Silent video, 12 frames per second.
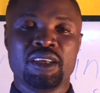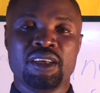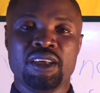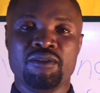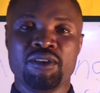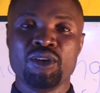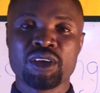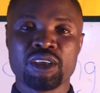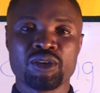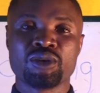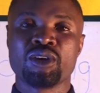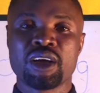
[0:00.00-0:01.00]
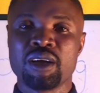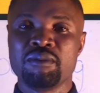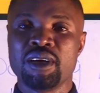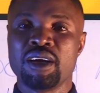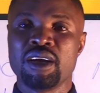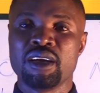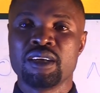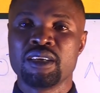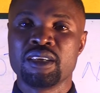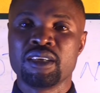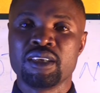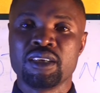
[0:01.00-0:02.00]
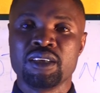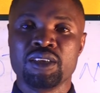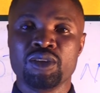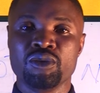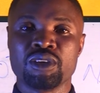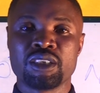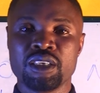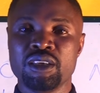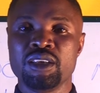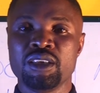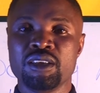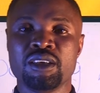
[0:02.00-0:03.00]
If you look into your camera, you see